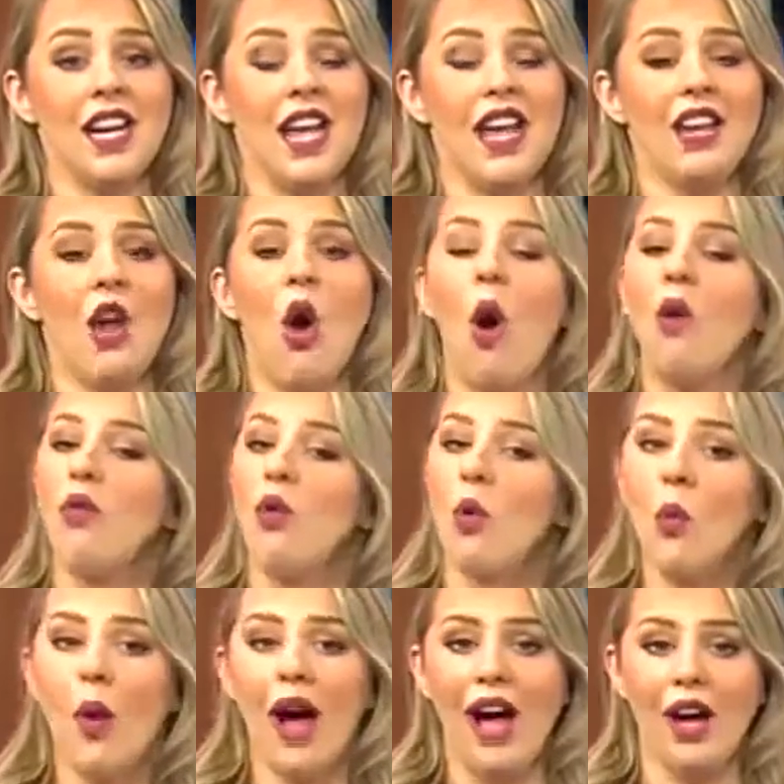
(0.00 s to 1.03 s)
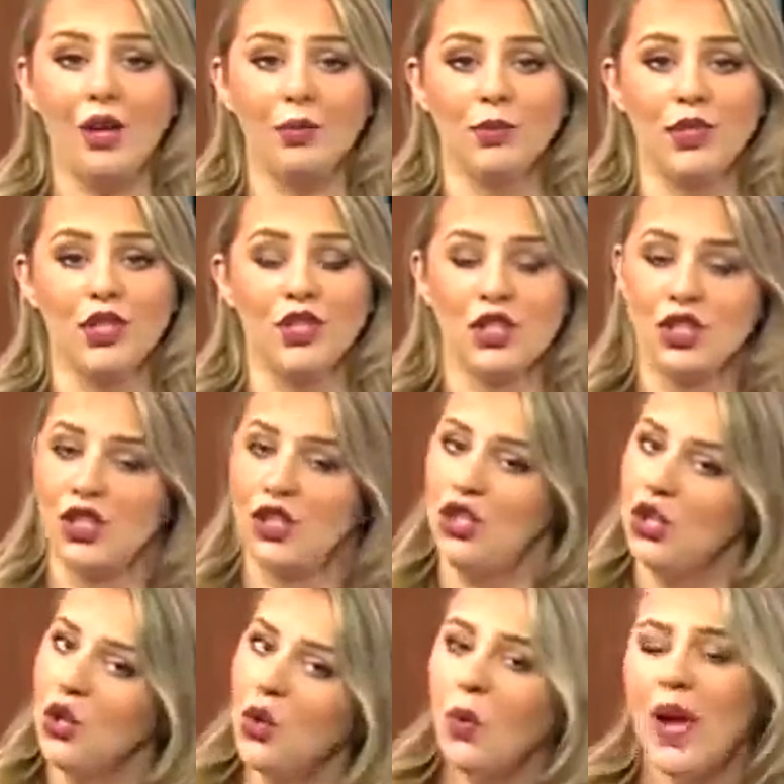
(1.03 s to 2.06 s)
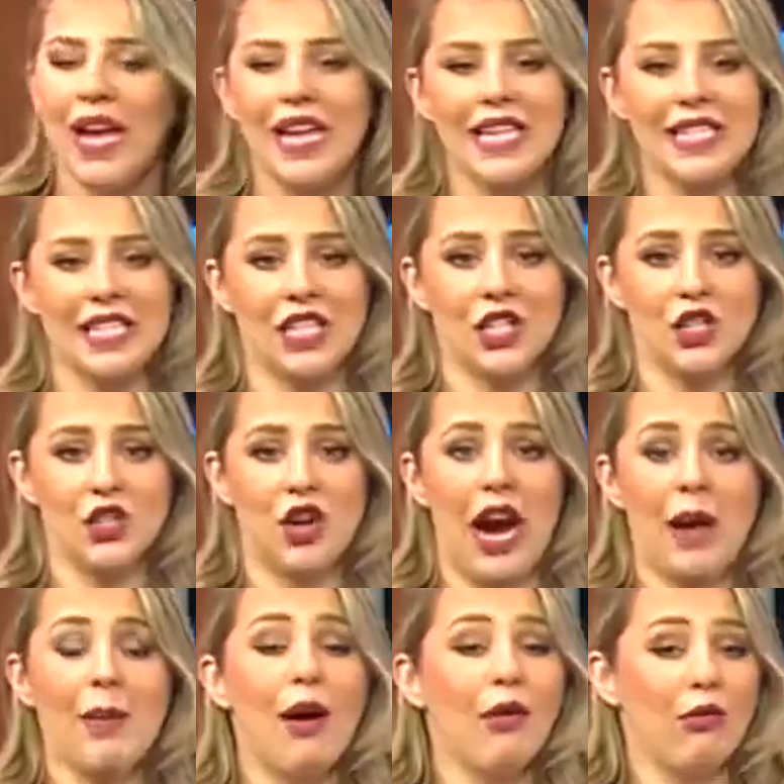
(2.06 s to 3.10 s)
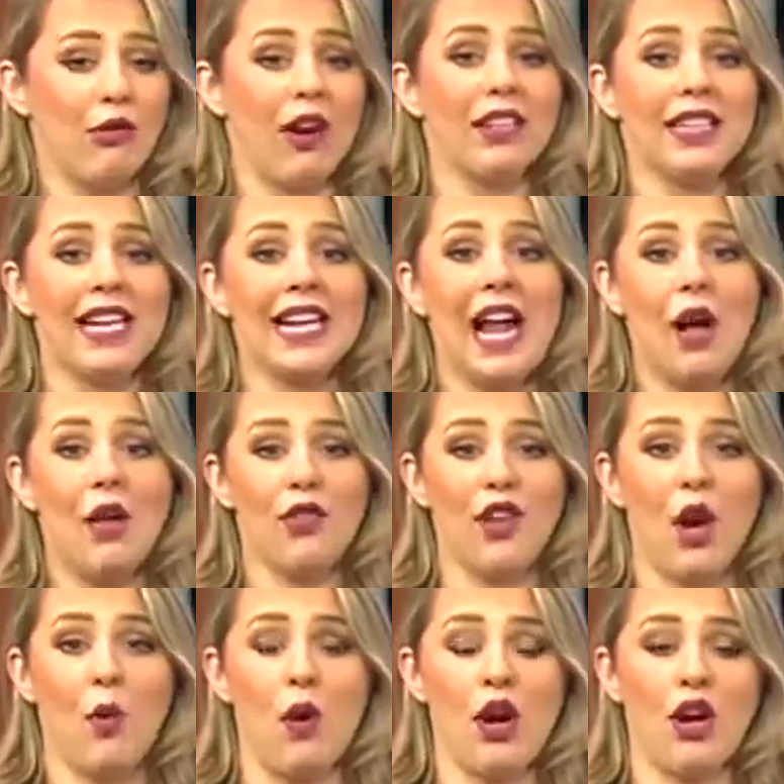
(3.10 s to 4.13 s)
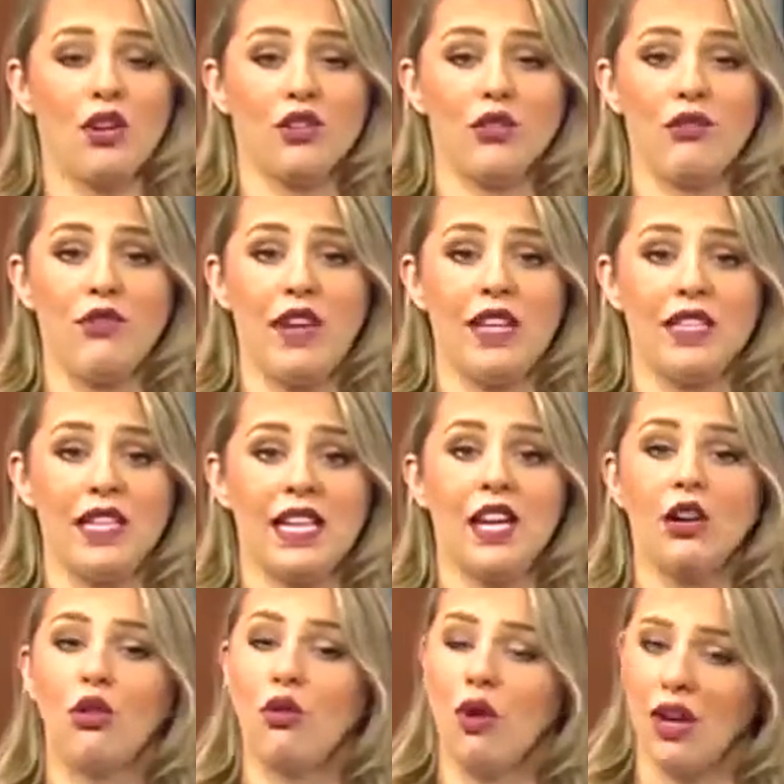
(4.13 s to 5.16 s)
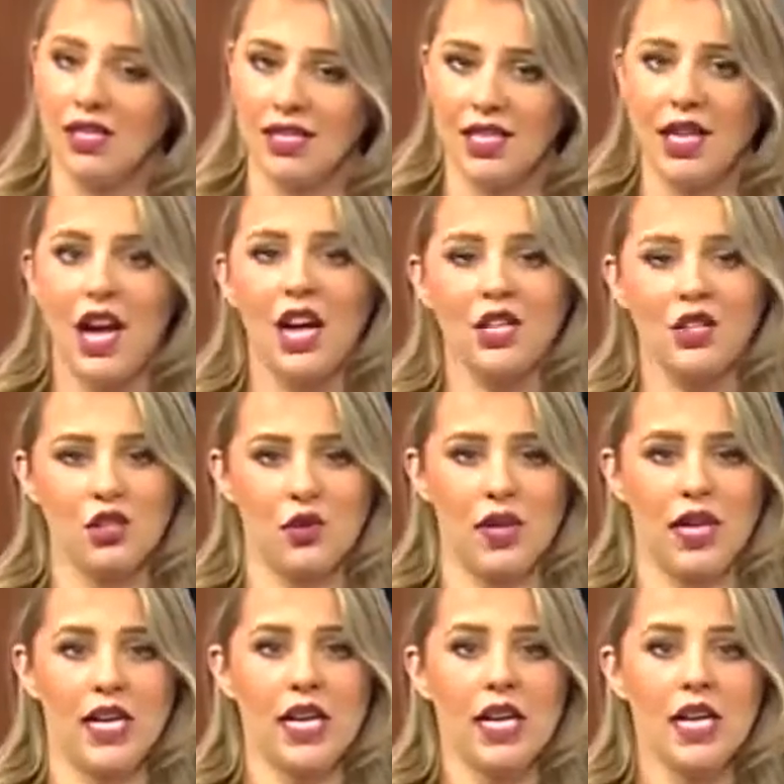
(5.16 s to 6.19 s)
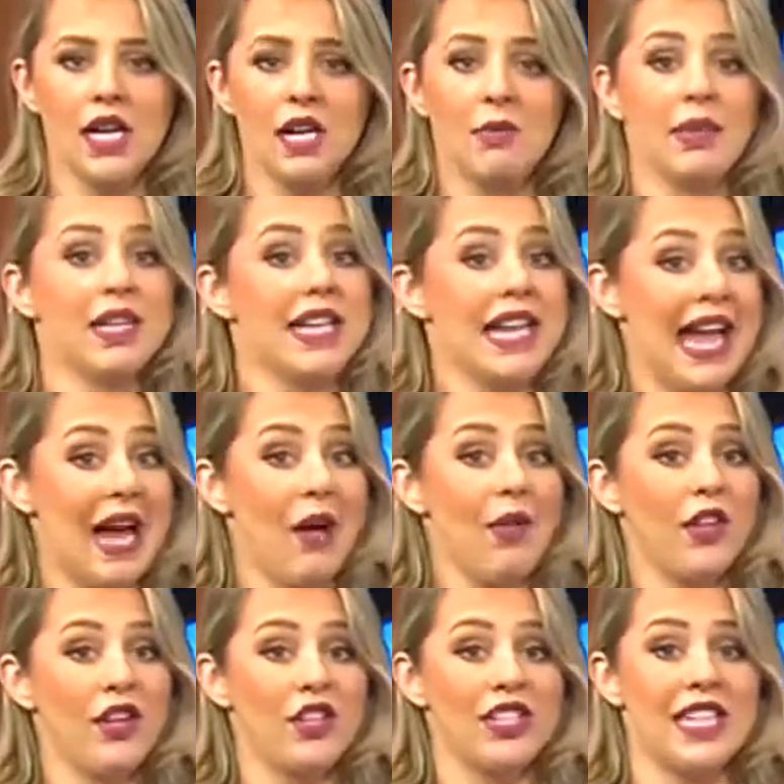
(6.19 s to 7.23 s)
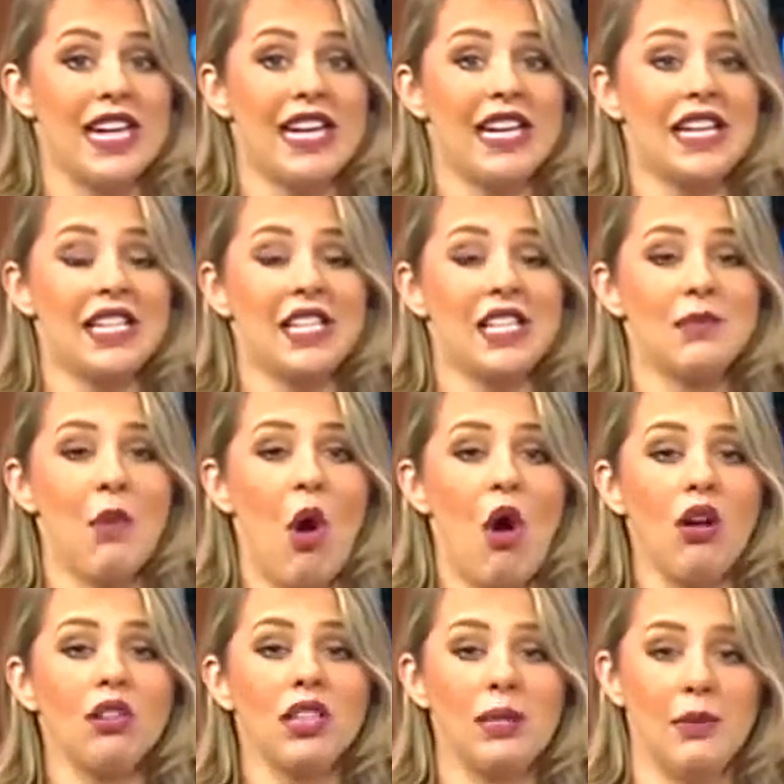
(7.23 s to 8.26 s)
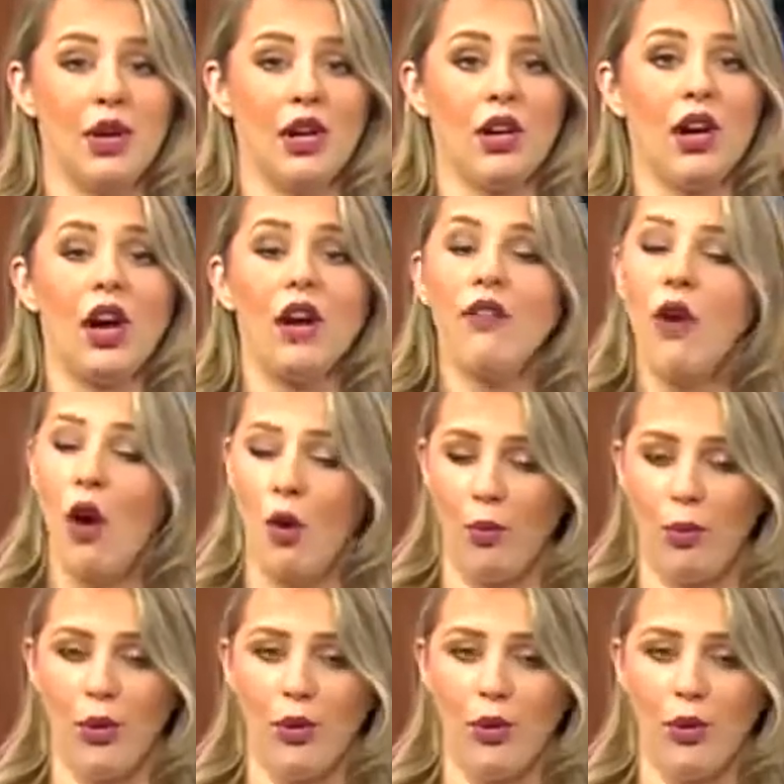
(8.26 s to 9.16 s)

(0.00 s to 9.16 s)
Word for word: and overwhelmed, just two ways to describe how frontline healthcare workers are feeling across the country. But now they're seeing a small glimmer of hope.